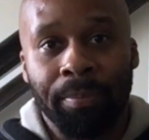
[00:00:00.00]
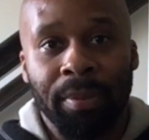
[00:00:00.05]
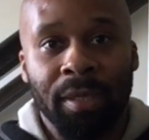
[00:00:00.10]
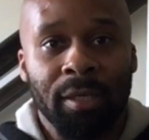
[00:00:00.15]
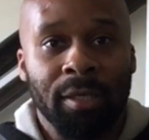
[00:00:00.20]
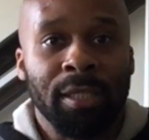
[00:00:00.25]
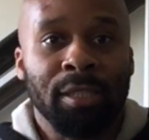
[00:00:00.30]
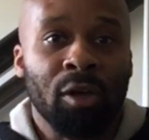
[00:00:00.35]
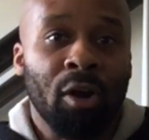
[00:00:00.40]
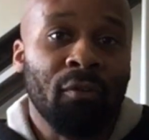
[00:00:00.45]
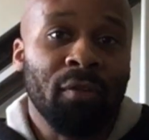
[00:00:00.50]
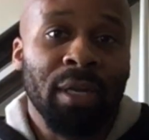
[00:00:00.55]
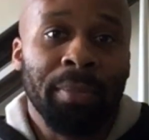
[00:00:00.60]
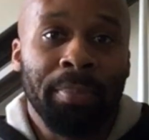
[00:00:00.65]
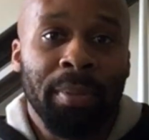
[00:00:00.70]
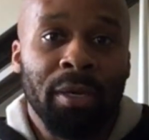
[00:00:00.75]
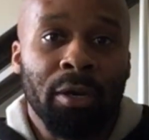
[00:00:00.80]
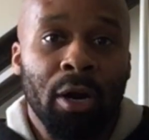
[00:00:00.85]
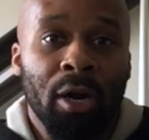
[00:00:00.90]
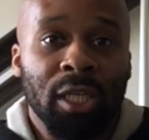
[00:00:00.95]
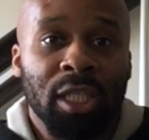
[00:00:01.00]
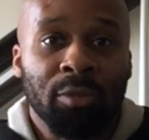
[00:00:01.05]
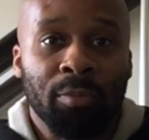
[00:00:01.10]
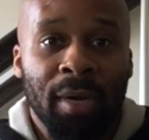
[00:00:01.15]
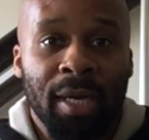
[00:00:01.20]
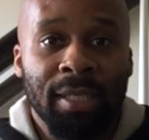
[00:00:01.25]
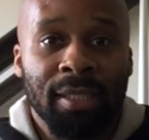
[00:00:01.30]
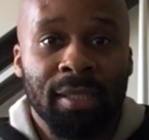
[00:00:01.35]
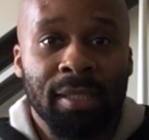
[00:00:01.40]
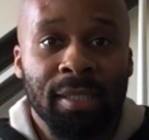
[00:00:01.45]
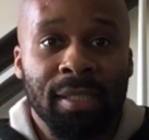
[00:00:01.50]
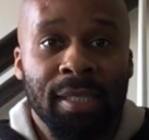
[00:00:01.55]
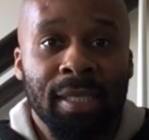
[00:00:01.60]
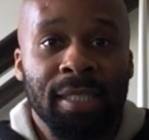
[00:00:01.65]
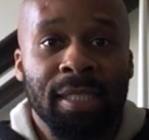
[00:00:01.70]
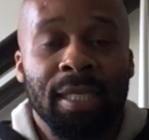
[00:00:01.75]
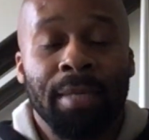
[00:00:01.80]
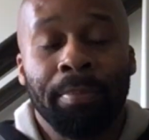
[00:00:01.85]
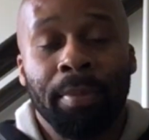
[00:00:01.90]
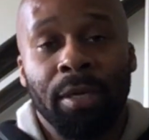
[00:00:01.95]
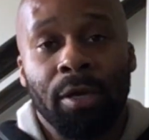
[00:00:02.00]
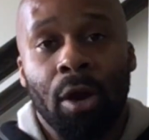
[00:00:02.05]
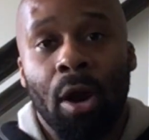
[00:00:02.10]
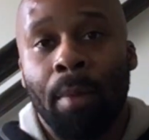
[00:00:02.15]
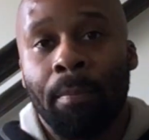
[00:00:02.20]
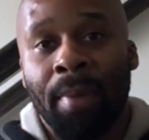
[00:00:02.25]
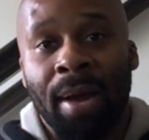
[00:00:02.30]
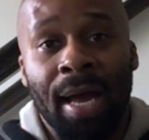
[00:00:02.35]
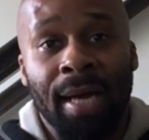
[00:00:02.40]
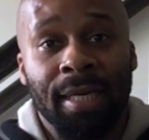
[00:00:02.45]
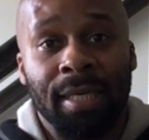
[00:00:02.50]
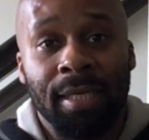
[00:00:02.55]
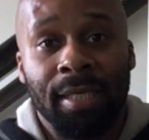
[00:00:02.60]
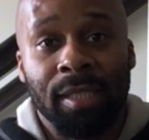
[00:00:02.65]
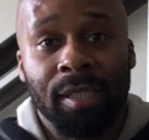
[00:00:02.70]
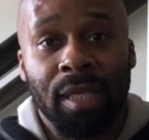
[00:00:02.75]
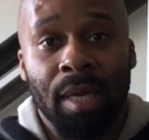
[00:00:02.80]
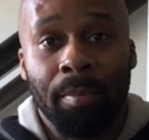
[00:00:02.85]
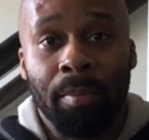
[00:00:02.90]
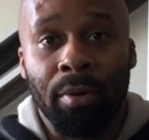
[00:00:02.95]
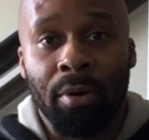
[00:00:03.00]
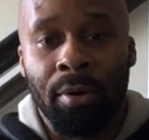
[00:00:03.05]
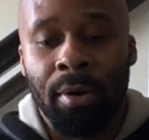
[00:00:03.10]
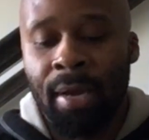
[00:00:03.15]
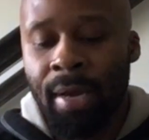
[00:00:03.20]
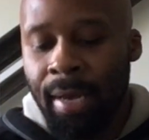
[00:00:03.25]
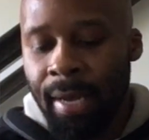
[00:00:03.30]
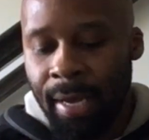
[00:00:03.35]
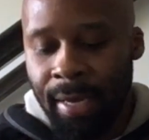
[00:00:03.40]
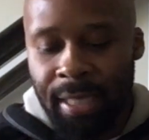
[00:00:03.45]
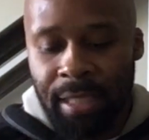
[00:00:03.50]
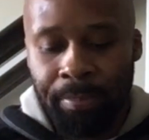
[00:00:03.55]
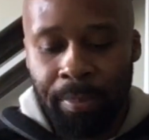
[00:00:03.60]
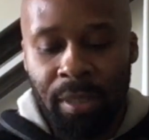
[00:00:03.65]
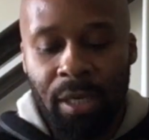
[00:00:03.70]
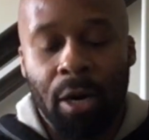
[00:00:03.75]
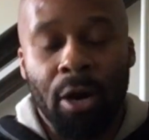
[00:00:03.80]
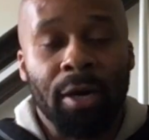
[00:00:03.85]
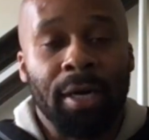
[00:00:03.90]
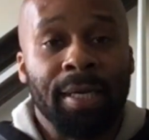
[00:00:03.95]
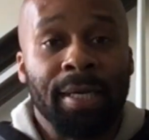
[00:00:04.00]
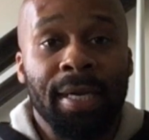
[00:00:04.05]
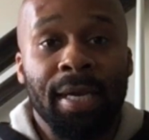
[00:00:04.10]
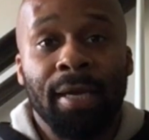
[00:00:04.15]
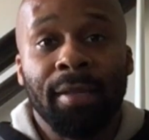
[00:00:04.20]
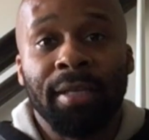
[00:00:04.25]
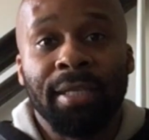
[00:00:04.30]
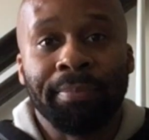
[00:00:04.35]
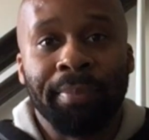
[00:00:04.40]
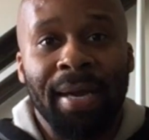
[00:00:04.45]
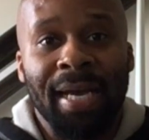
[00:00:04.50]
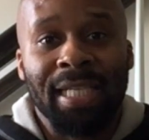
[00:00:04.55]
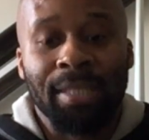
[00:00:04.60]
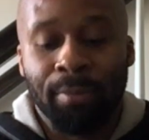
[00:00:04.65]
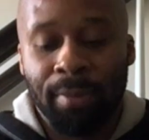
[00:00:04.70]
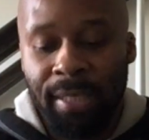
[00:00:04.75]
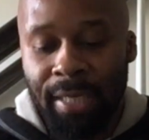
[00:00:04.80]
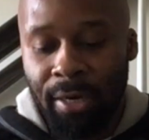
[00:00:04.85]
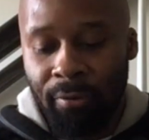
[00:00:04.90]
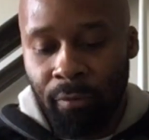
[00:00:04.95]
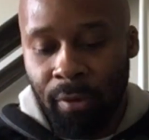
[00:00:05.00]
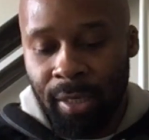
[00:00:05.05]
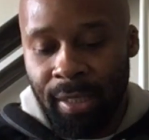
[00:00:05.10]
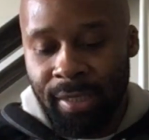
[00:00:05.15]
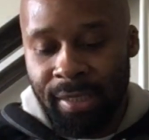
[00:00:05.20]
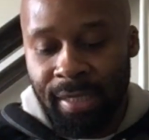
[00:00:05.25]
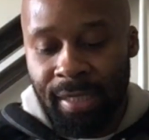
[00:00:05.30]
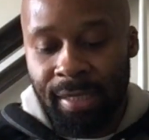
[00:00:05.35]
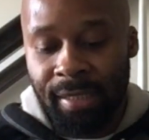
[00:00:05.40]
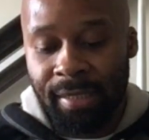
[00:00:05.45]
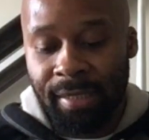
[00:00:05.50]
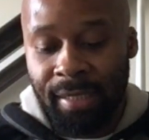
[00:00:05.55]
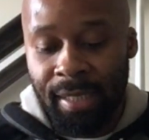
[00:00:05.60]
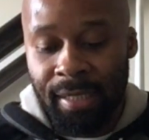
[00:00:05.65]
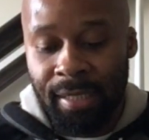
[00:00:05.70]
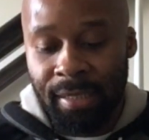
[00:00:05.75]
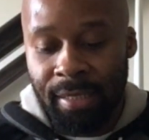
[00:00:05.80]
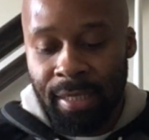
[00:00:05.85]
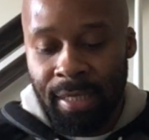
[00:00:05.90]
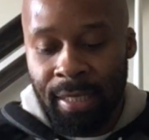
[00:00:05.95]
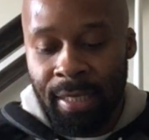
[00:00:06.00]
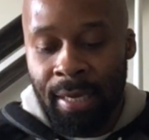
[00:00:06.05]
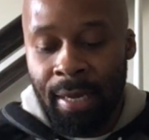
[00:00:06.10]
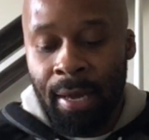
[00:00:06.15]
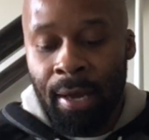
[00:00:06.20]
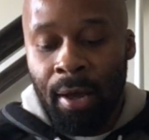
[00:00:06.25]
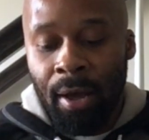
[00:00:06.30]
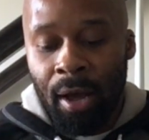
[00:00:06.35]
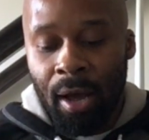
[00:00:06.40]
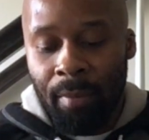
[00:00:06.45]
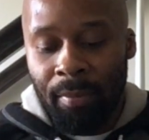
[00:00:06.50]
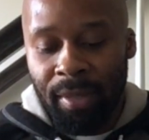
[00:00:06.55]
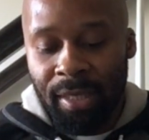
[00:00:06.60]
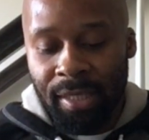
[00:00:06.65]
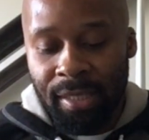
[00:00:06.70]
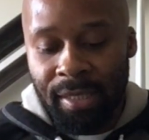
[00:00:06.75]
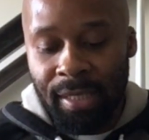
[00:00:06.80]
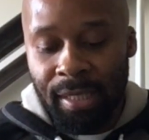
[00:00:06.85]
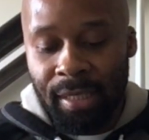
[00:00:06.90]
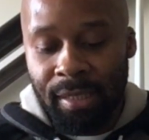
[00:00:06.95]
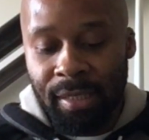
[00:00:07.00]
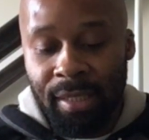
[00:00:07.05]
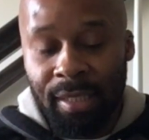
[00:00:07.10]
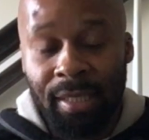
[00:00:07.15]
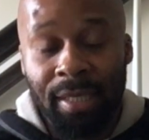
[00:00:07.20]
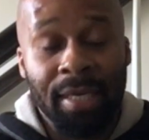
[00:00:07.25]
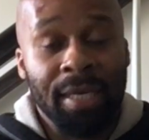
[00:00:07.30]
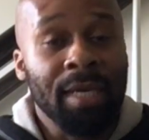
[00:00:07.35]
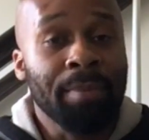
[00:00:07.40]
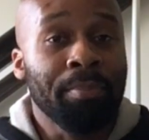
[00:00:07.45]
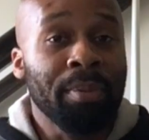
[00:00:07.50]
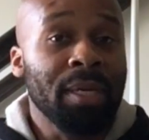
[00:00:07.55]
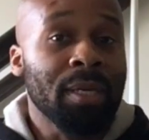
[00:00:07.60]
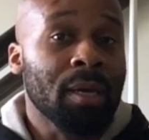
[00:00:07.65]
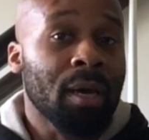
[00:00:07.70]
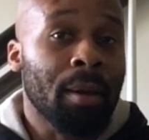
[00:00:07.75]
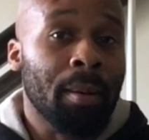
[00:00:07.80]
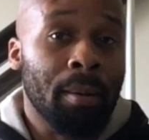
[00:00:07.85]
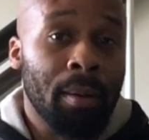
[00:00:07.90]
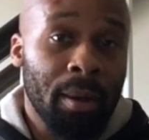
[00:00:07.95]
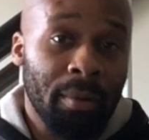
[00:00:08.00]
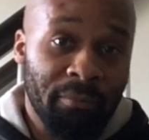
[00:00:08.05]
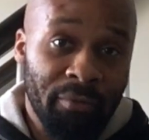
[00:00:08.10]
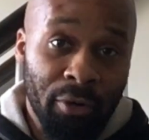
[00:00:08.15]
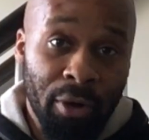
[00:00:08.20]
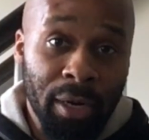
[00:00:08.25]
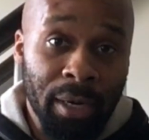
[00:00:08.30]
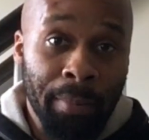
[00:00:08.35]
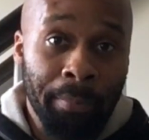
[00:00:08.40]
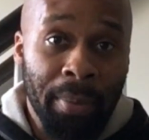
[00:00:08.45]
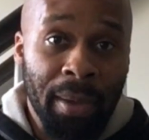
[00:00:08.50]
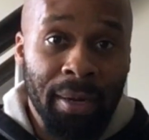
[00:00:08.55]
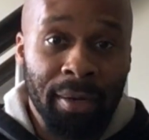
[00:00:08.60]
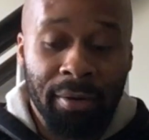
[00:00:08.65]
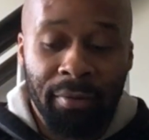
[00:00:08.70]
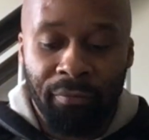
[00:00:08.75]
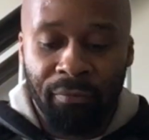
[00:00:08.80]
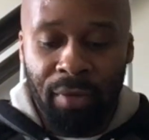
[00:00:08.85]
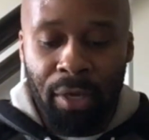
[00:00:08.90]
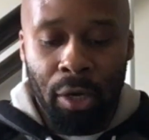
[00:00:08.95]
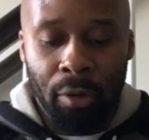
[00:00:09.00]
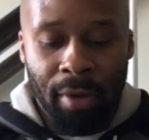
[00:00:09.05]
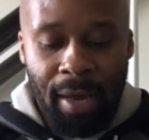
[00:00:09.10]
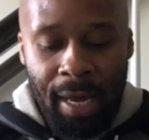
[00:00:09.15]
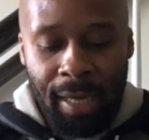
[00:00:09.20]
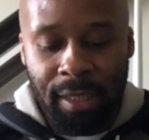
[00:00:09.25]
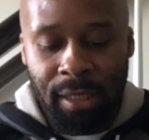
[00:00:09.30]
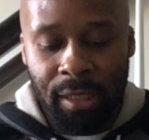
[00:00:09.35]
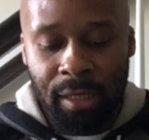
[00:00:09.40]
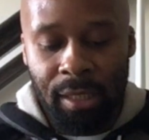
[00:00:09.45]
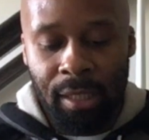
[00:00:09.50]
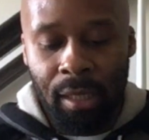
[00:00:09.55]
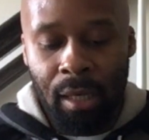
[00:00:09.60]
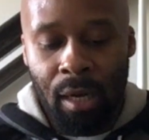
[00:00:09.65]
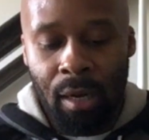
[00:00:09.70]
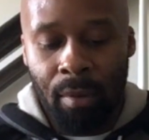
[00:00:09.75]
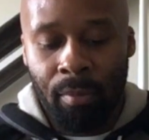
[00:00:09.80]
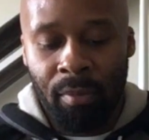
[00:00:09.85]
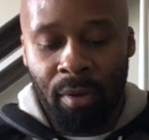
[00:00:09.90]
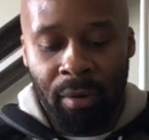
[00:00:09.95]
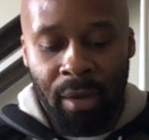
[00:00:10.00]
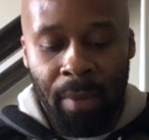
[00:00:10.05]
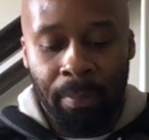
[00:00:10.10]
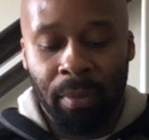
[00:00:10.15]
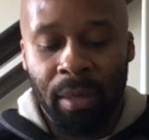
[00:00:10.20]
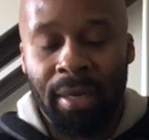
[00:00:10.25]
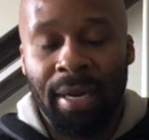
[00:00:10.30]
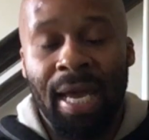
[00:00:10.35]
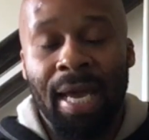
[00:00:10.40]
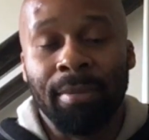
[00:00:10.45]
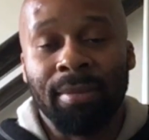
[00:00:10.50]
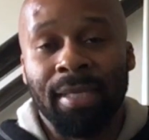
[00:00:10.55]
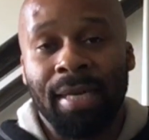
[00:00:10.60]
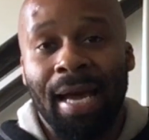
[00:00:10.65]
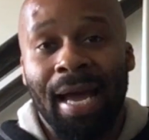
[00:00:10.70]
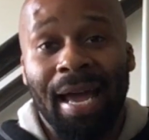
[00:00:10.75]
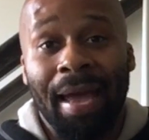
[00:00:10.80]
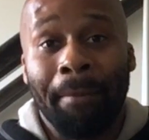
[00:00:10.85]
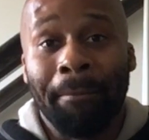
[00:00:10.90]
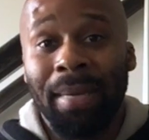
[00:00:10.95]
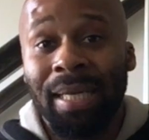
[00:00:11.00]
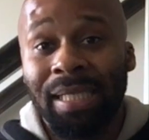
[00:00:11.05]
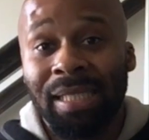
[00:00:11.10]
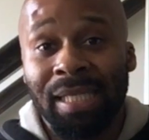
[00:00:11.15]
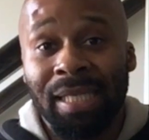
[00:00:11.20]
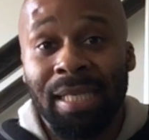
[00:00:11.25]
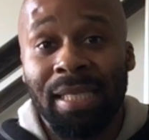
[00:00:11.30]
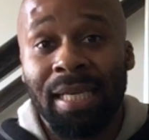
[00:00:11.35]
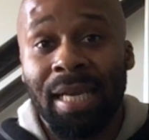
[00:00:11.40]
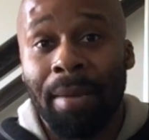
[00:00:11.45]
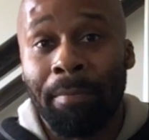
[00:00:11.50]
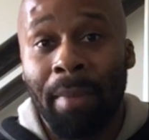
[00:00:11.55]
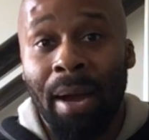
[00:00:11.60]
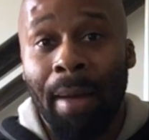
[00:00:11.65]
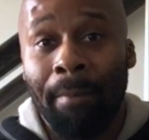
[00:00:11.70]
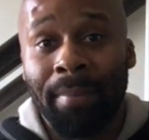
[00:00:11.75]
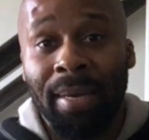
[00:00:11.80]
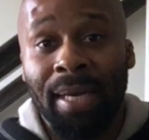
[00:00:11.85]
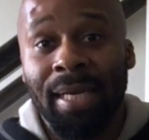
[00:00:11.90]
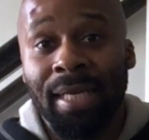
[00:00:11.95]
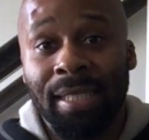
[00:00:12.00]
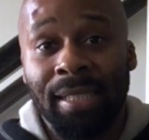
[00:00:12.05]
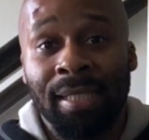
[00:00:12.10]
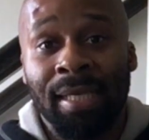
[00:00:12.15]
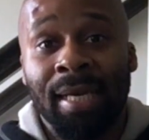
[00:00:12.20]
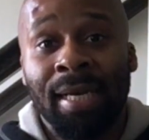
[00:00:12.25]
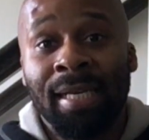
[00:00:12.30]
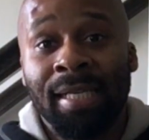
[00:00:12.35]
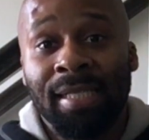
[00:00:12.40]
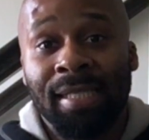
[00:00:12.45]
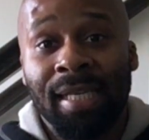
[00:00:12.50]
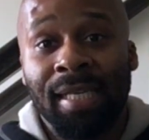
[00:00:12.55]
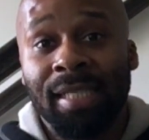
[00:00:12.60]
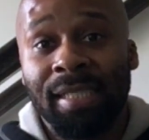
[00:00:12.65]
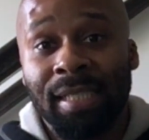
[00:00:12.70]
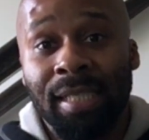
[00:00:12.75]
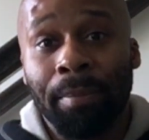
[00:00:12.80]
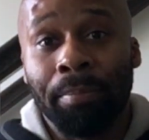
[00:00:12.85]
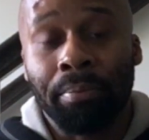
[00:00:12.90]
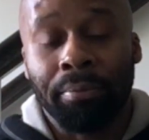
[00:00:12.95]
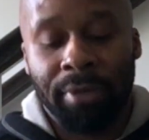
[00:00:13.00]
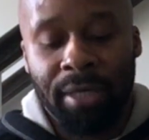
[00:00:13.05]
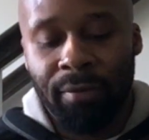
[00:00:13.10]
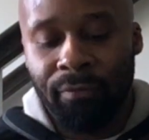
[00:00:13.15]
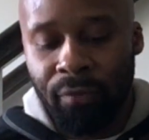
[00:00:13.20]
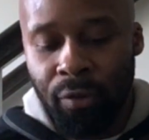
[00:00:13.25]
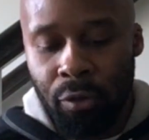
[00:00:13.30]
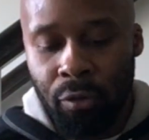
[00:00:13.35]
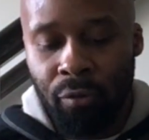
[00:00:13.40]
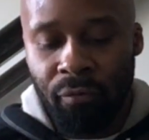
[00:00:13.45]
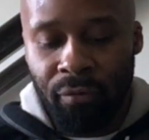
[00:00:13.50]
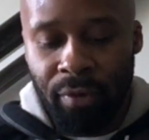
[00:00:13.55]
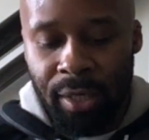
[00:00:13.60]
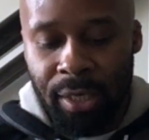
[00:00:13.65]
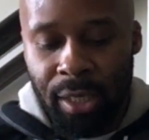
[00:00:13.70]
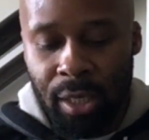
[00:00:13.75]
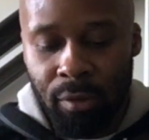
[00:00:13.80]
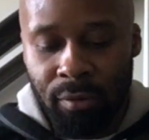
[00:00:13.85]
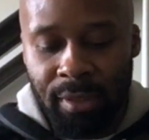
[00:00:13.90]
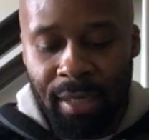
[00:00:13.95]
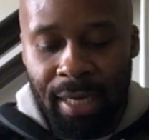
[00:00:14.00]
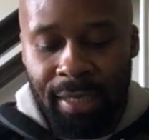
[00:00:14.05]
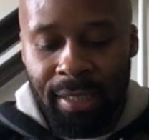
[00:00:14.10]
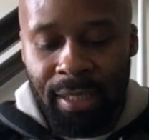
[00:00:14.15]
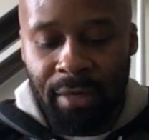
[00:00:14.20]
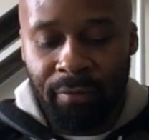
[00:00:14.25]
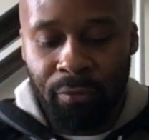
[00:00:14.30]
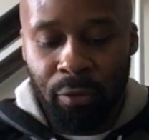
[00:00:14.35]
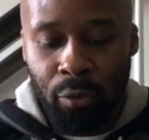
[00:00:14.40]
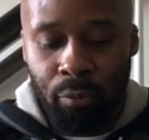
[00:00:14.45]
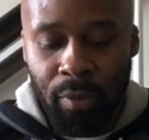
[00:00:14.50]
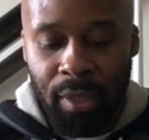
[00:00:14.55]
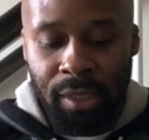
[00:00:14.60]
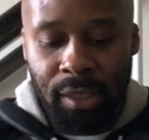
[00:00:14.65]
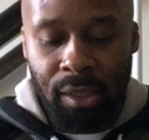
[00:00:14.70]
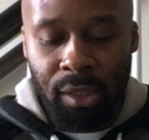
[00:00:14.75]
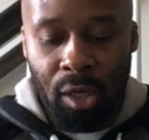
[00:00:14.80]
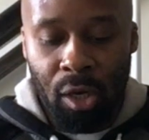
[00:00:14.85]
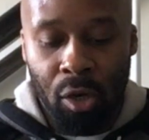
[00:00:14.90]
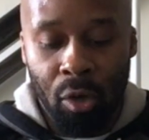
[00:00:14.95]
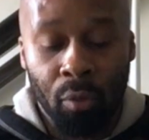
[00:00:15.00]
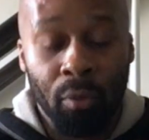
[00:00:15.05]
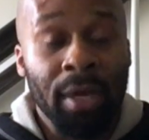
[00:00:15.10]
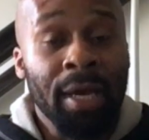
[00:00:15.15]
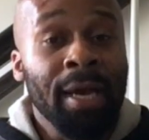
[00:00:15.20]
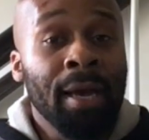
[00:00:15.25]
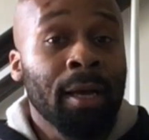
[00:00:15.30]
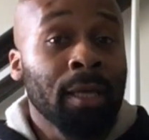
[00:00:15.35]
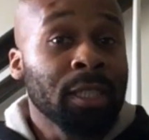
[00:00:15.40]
He's already PR'd twice this season. He PR'd back in December, and he's PR'd again this past weekend running 660 in the 60. He beat a very competitive field, actually. A couple of names that I had mentioned in my men's 60 preview videos that I did a few weeks ago.